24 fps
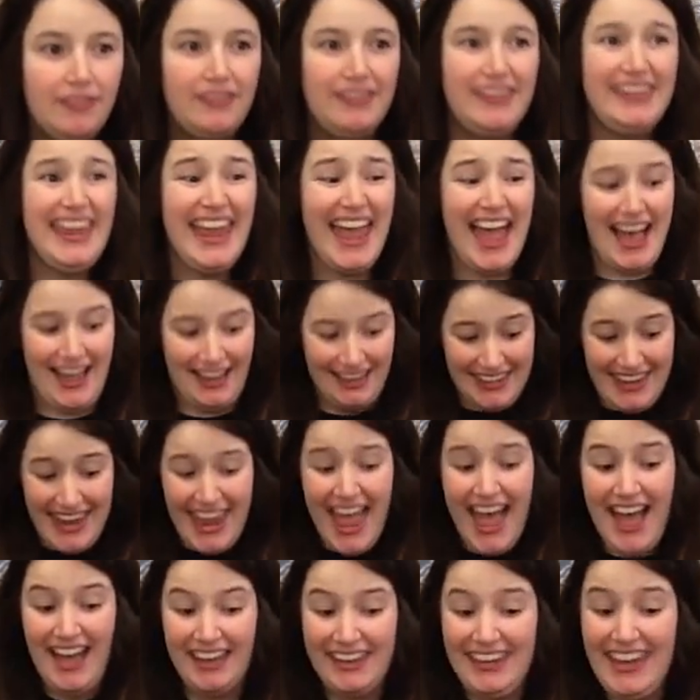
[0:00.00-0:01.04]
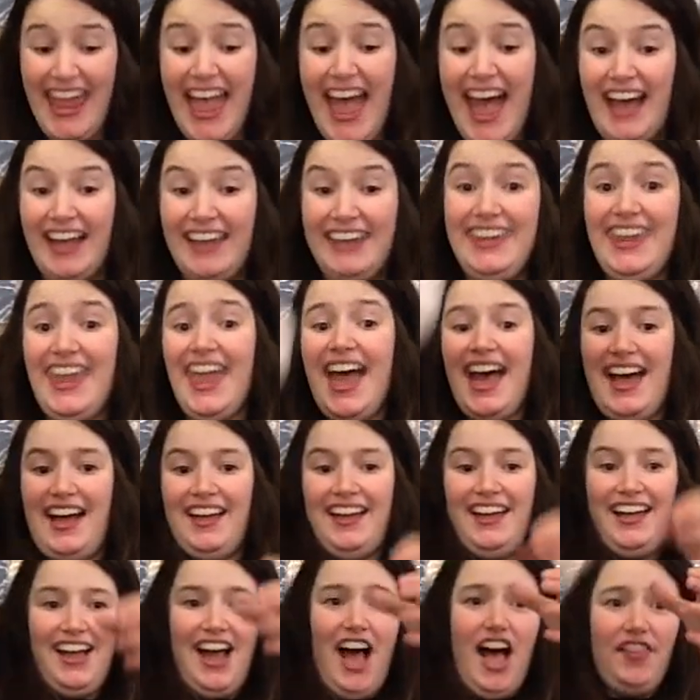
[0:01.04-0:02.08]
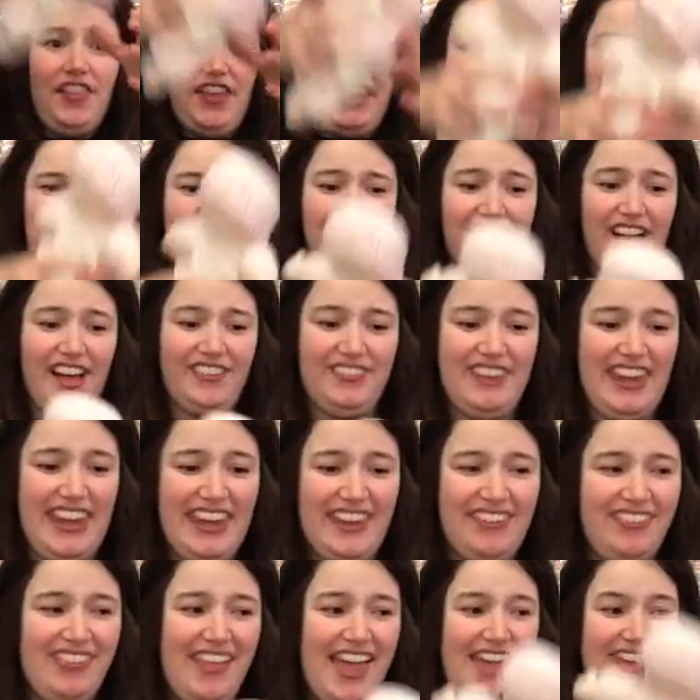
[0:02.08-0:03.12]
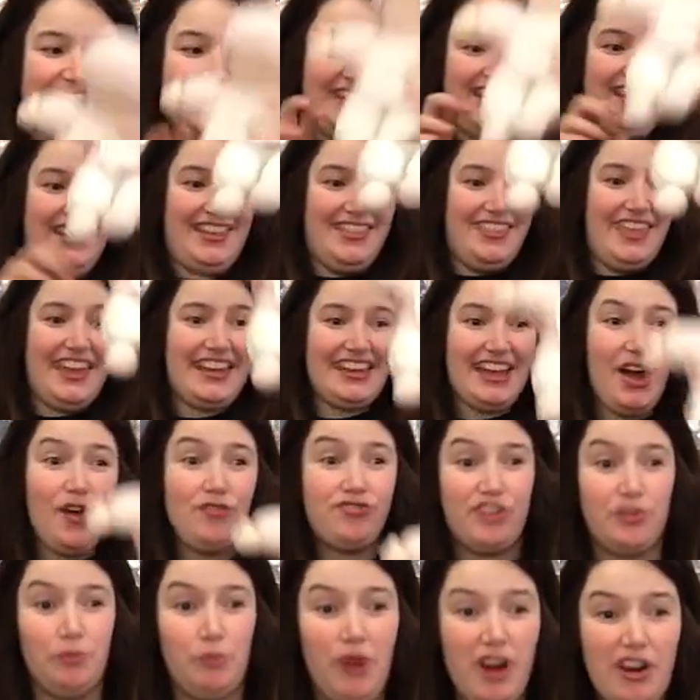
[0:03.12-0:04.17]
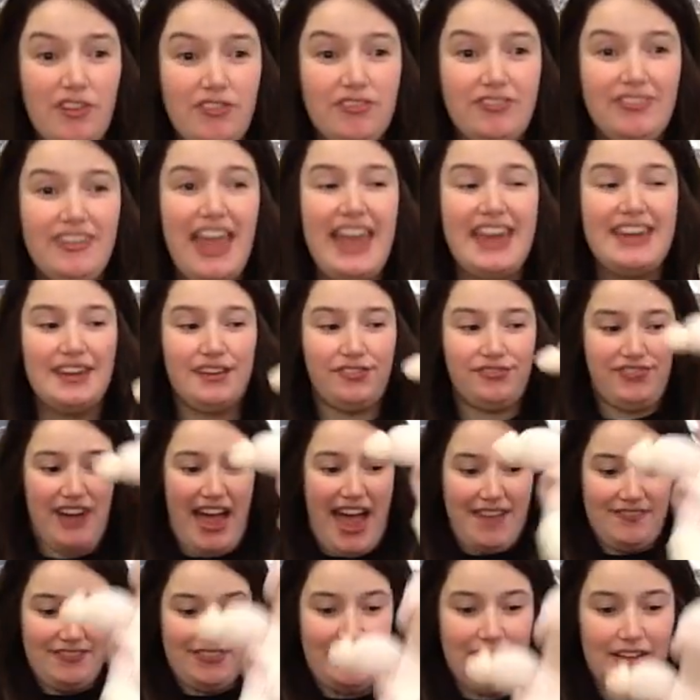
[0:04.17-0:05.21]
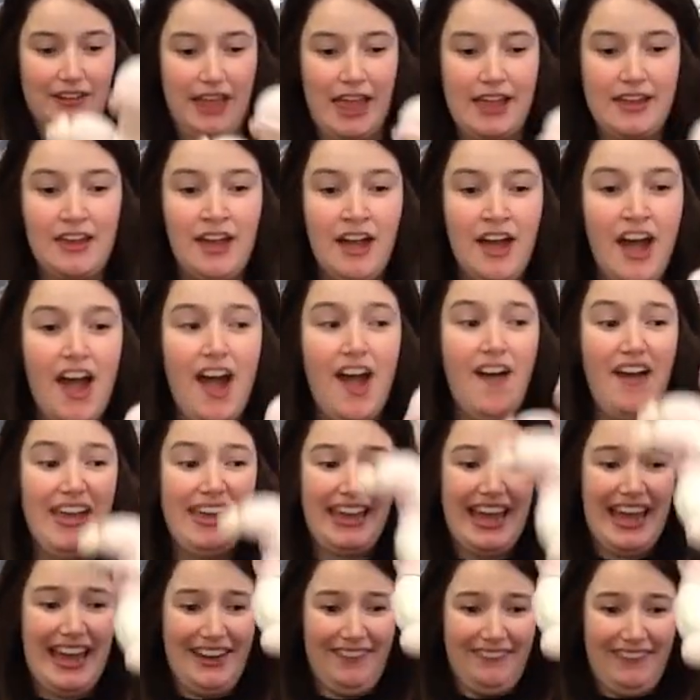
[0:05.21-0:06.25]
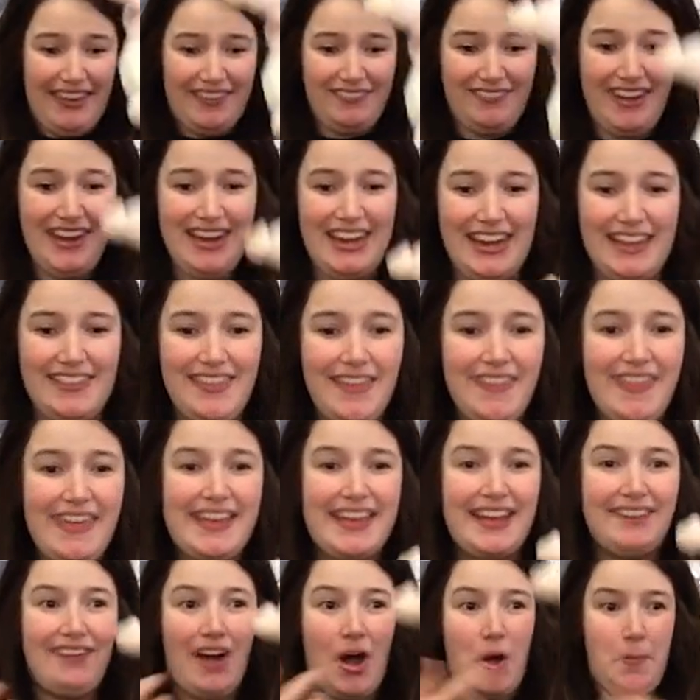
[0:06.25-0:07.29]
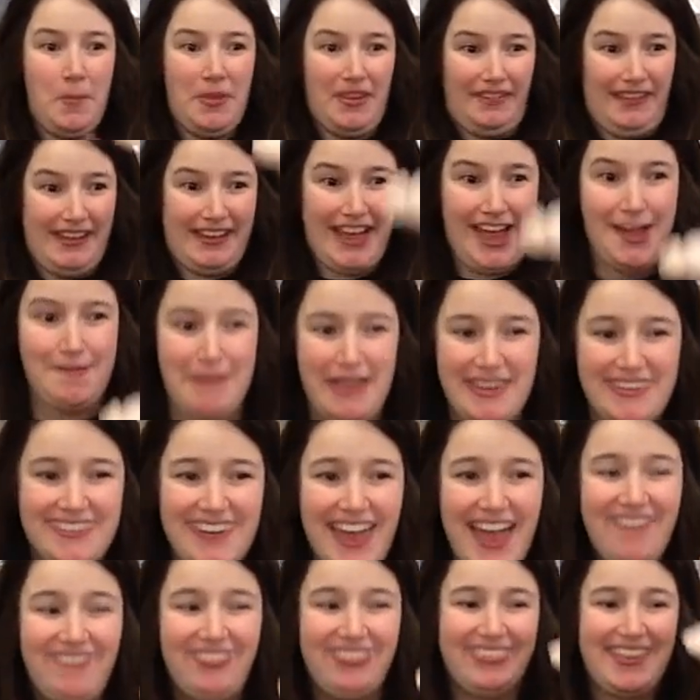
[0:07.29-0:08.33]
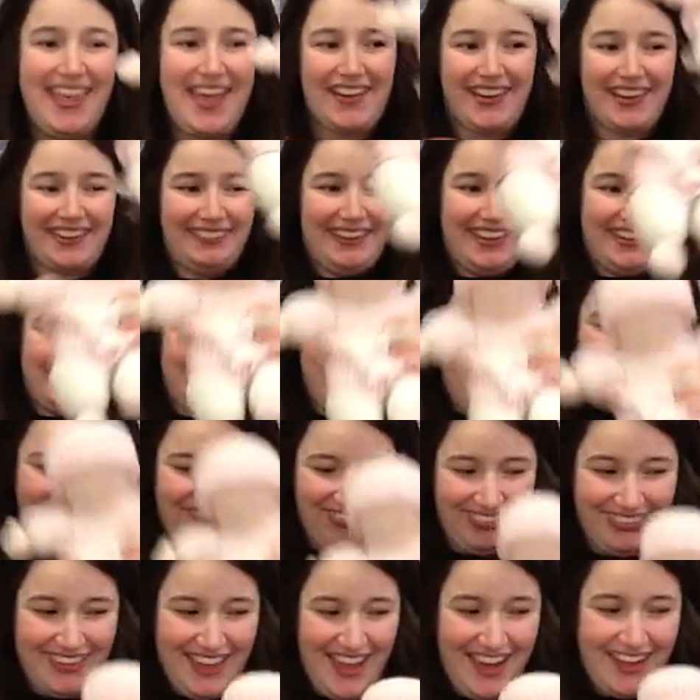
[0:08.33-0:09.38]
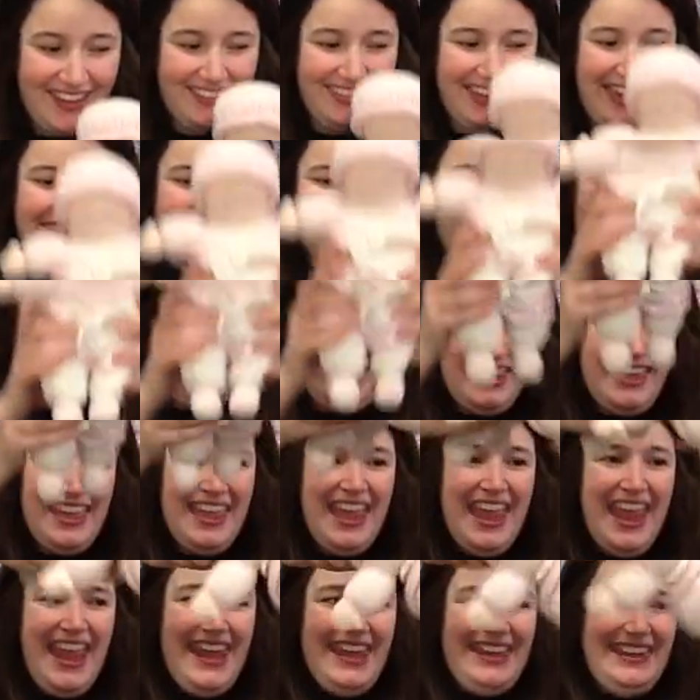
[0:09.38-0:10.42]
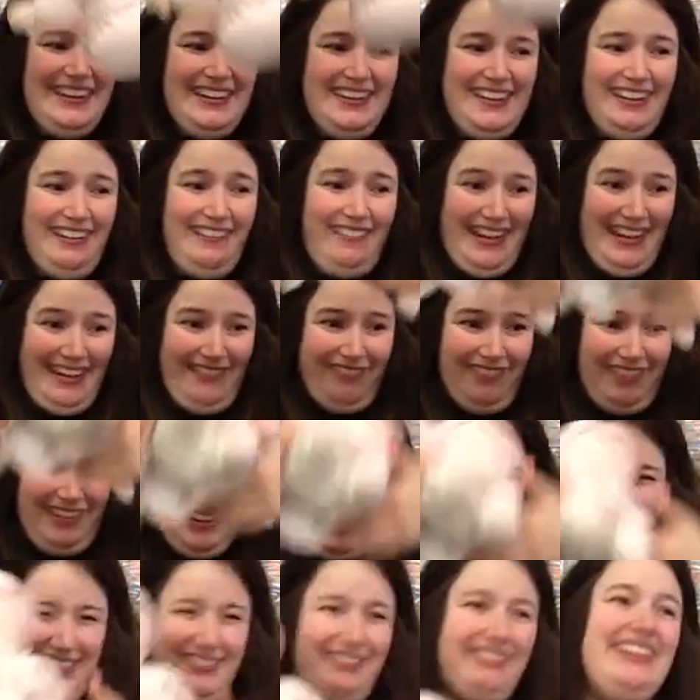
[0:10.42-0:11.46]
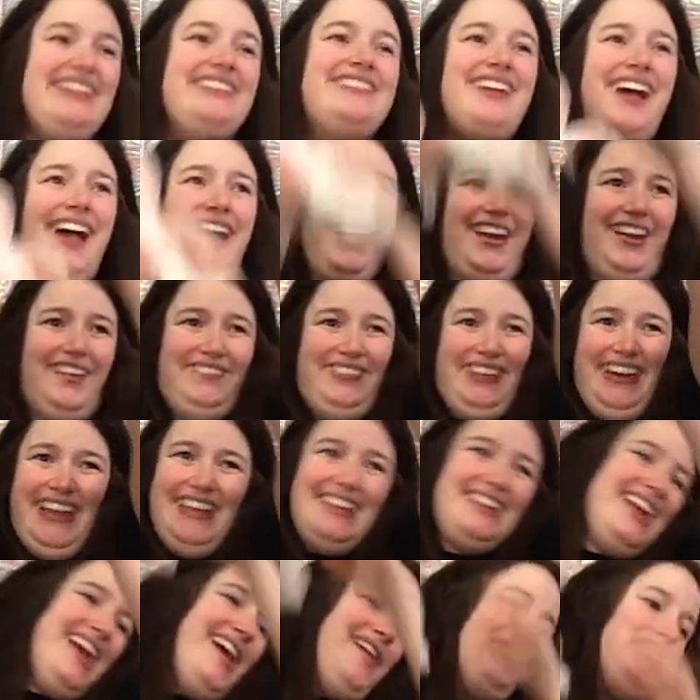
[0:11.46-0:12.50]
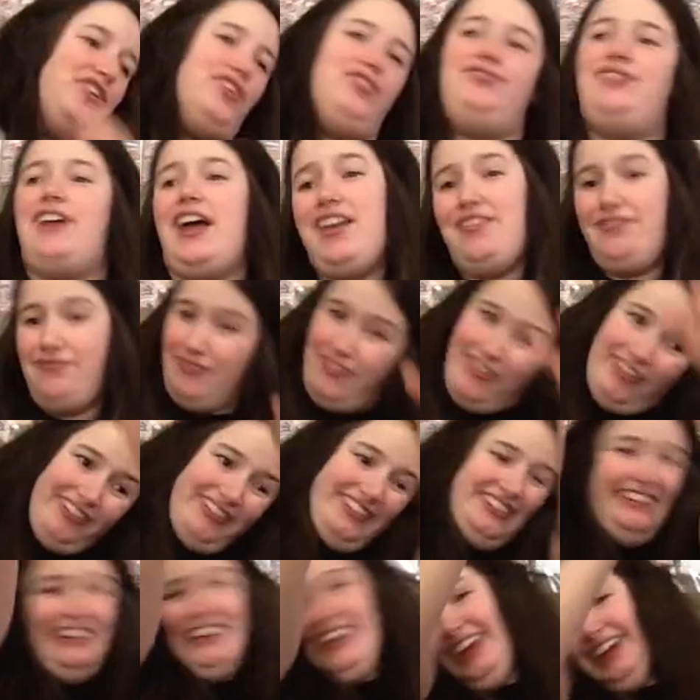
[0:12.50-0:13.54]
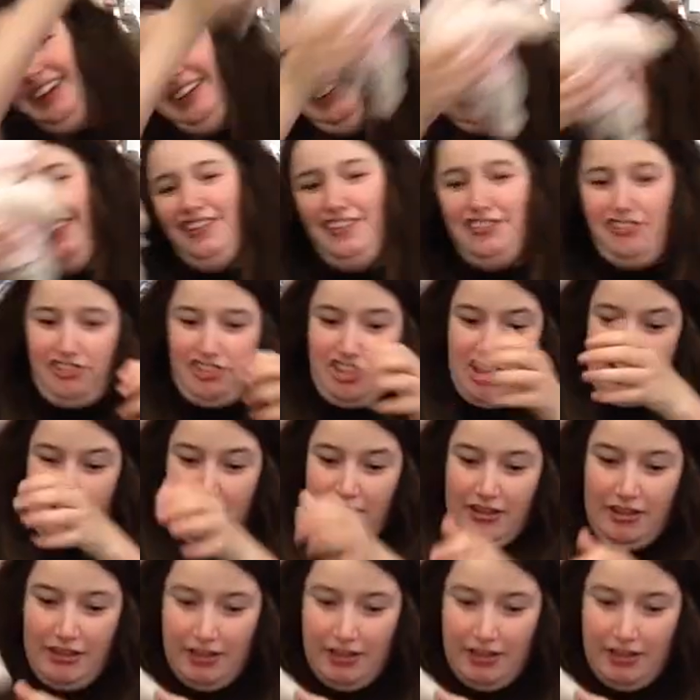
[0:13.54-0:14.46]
Yeah! All they do all day is like, they go from working 9 to 5 and they're like, oh, I gotta make money. And then they come home and they're like, oh, my job sucks. I just hate it here and I want to retire, but I can't for 5 more years.